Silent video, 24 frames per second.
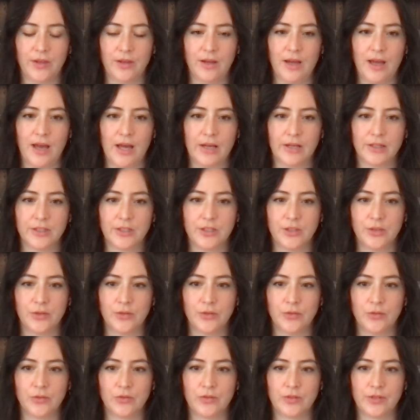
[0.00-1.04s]

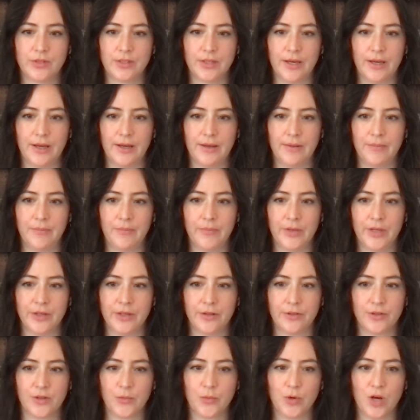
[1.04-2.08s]
attitudes in
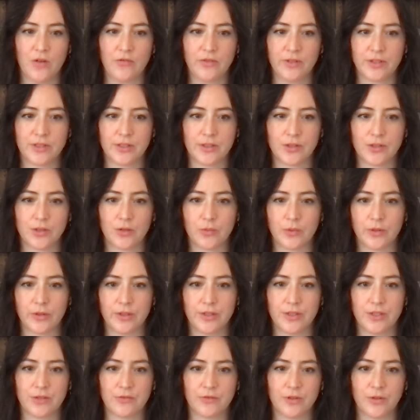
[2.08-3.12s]
other provinces are really
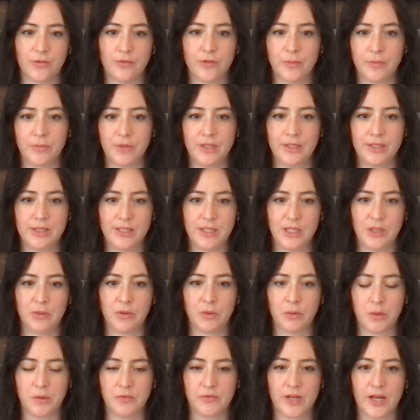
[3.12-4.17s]
different from BC,
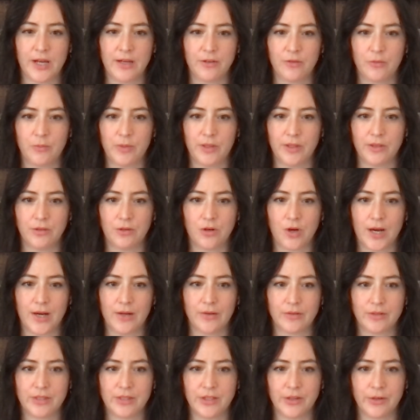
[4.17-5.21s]
where we've kind of been
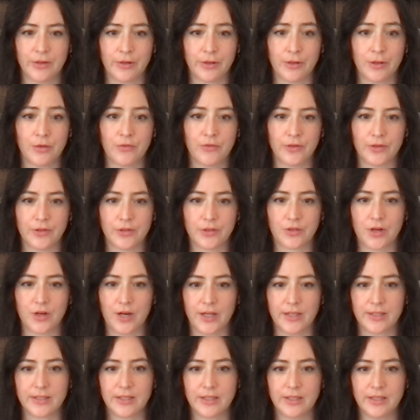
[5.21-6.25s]
ground zero for this
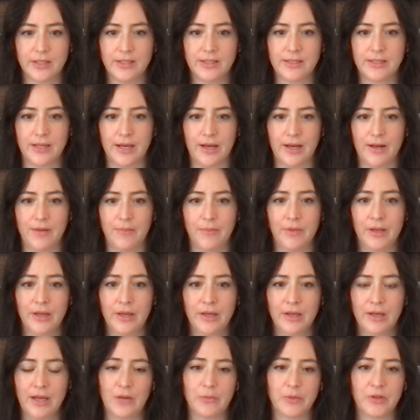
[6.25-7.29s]
crisis. And
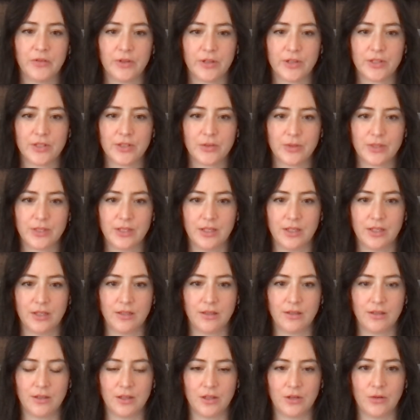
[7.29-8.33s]
we've also
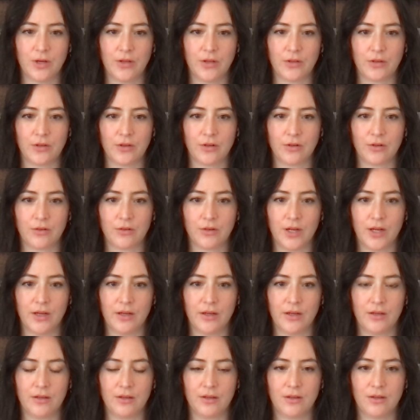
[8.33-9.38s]
seen, other
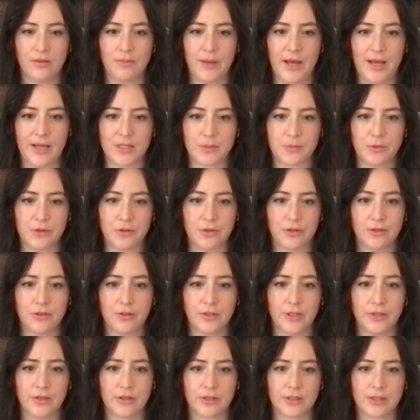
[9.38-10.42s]
past political
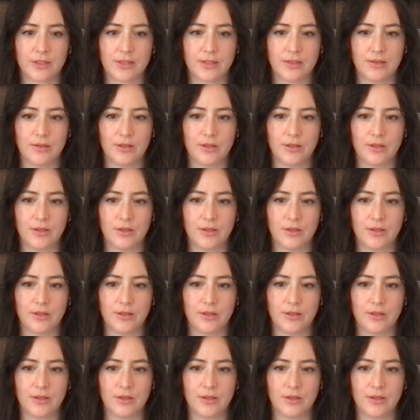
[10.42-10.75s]
leaders,